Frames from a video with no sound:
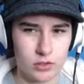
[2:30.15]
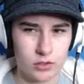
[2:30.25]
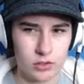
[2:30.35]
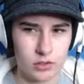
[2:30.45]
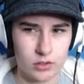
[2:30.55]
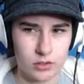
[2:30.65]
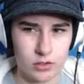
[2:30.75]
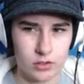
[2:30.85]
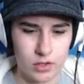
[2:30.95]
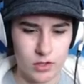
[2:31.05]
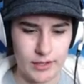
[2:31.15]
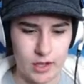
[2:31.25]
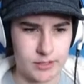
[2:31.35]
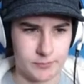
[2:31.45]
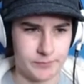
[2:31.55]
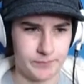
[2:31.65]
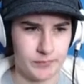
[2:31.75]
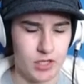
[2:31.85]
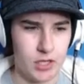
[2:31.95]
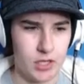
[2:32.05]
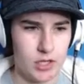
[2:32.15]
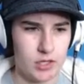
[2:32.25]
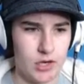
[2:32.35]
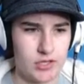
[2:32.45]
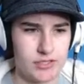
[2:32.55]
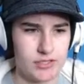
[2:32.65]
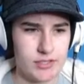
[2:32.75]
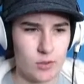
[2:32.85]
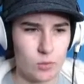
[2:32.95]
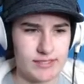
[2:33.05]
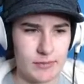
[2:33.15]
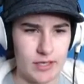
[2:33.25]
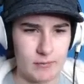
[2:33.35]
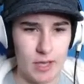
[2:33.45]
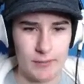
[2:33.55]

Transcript: Okay, hold on. There is a woman sleeping in my bed.